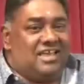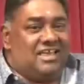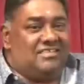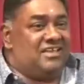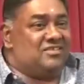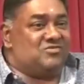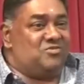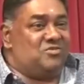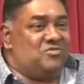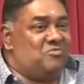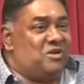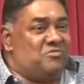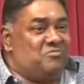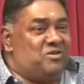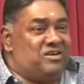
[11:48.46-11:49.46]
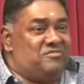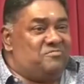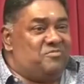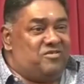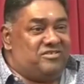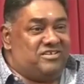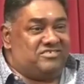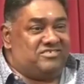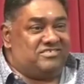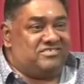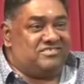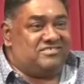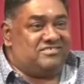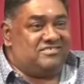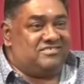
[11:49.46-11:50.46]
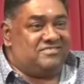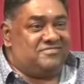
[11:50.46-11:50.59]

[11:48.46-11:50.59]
And there's only one word politicians.